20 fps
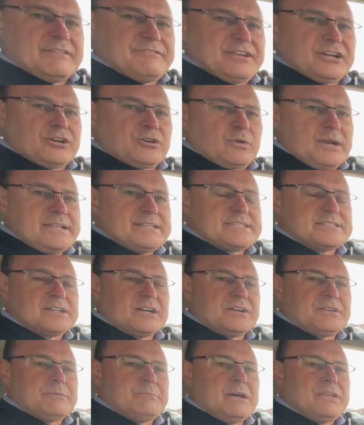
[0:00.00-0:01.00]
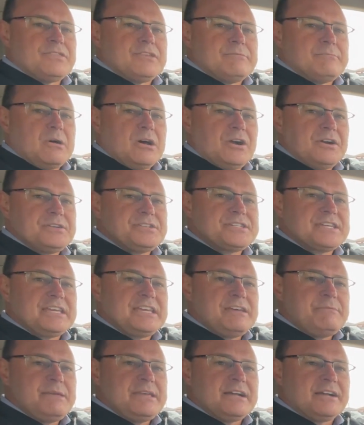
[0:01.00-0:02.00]
having a great start to the month of March.
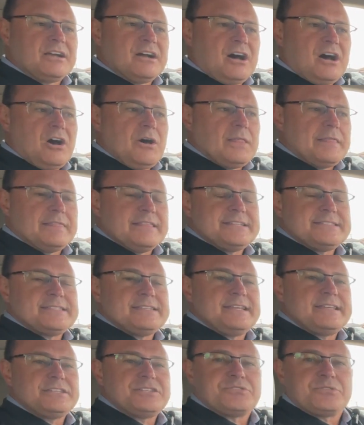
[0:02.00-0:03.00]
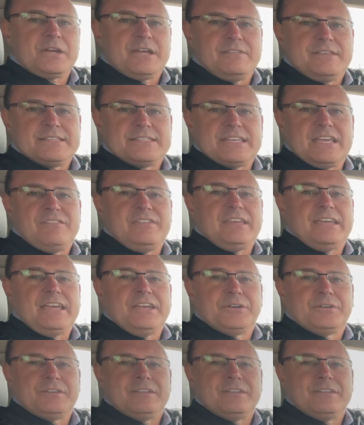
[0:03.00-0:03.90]
Give me a call and let's test drive this Aviator